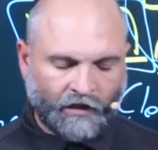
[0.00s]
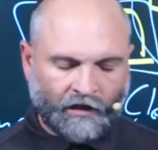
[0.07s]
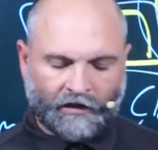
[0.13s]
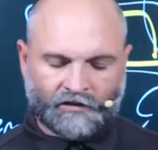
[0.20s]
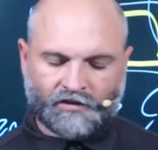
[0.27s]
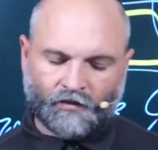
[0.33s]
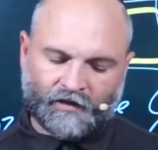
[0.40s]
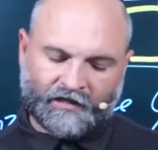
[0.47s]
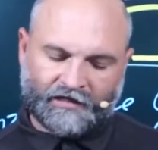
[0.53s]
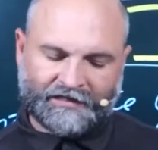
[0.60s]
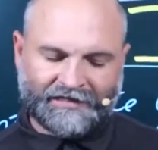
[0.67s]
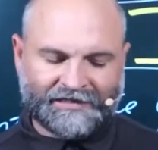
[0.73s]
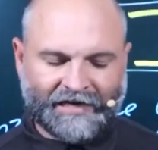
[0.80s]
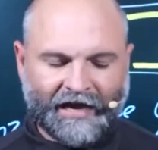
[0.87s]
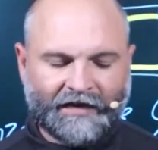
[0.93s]
And so what he
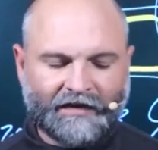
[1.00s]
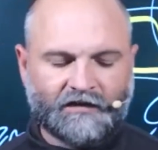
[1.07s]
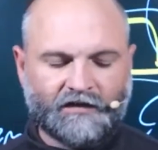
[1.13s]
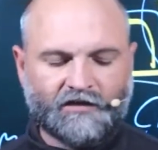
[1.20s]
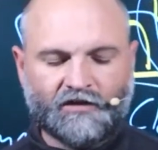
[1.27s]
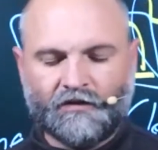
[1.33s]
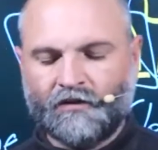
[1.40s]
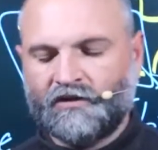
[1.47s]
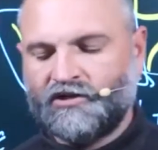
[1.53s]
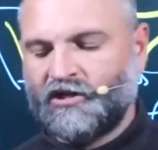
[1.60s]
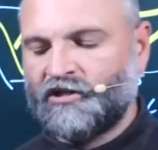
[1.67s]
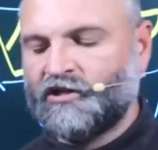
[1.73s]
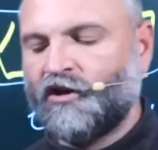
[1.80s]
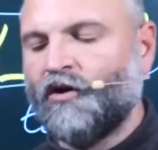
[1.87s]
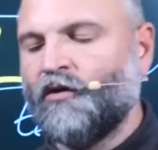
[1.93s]
decided to do is
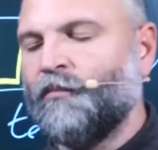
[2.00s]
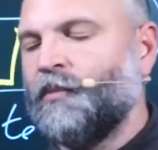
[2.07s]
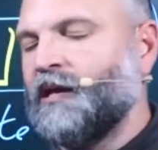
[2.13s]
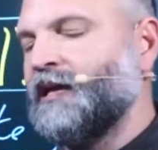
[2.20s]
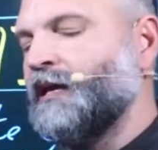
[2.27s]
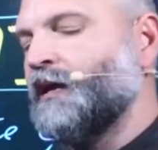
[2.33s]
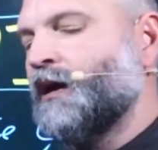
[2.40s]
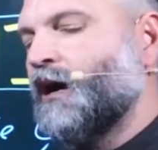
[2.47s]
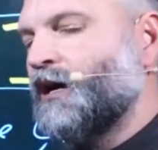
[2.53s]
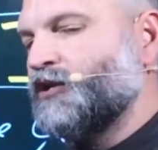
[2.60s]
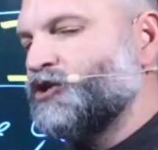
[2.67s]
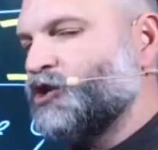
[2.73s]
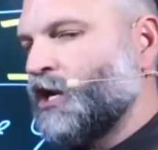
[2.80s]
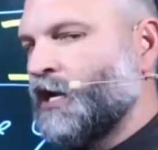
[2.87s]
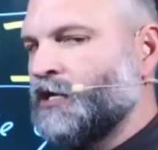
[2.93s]
just go be a
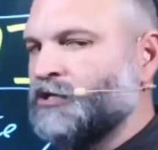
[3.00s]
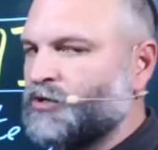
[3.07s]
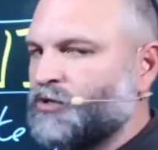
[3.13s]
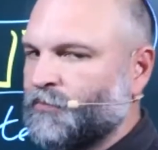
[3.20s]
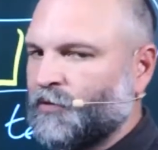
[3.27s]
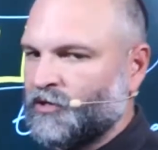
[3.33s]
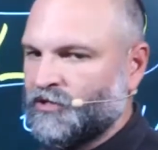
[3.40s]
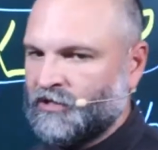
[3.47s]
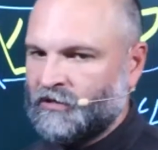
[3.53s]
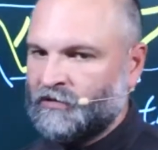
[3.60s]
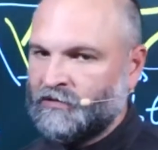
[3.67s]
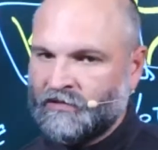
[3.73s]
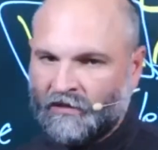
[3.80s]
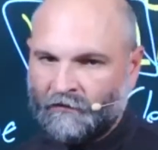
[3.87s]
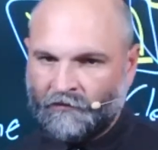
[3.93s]
changed person,
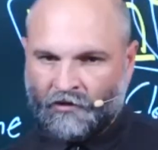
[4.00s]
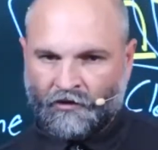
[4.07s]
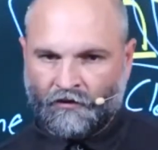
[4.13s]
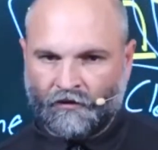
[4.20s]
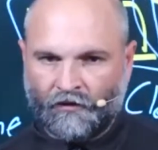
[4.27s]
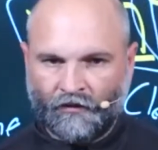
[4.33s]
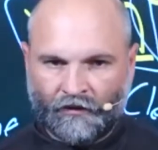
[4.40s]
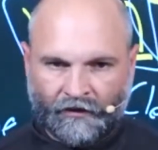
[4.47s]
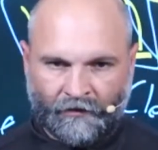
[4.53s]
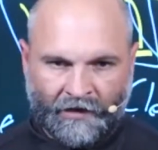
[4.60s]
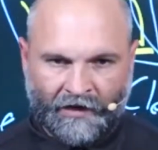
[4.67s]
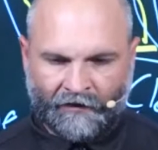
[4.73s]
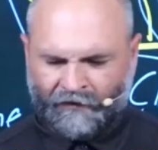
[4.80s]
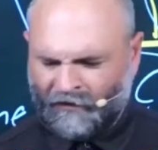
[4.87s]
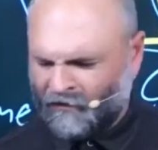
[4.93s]
some guru on the mountain.